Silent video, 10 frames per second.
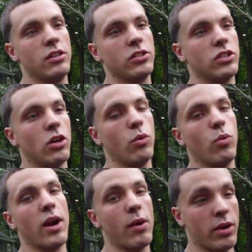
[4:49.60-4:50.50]
So
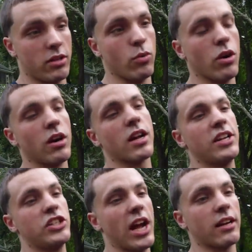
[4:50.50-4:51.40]
when I went to work, I
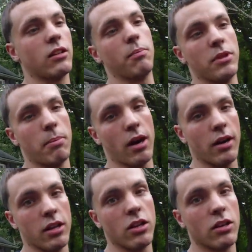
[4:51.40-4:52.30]
jacked up the
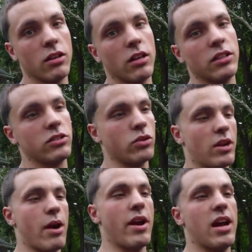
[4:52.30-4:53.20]
body. So
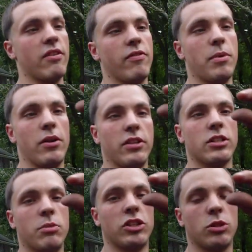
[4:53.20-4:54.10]
now I have about
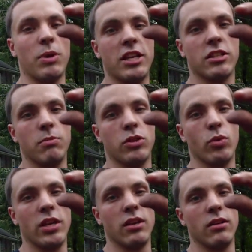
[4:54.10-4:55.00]
this much space in
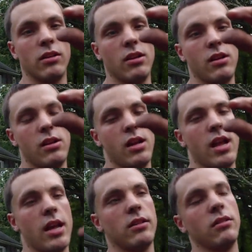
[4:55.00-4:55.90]
between it.
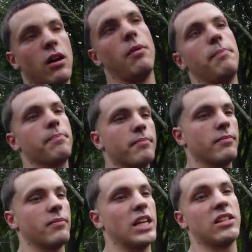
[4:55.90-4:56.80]
And um,
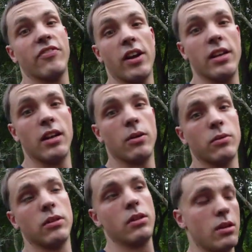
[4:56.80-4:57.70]
it's fine now.
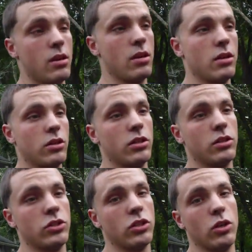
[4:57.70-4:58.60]

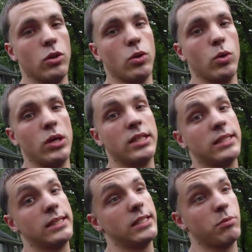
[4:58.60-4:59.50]
So
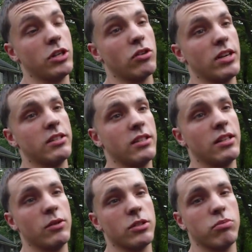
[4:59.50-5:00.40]
it's pretty crazy.
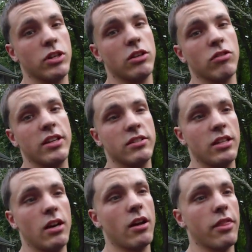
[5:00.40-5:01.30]
That was a pretty
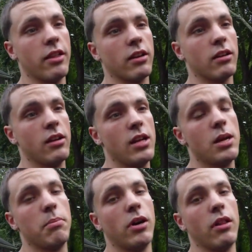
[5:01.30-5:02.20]
crazy uh, thing.
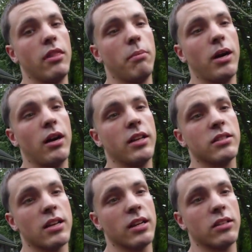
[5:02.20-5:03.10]
But the body
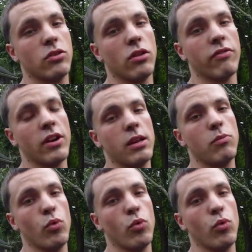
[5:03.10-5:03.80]
is connected to the frame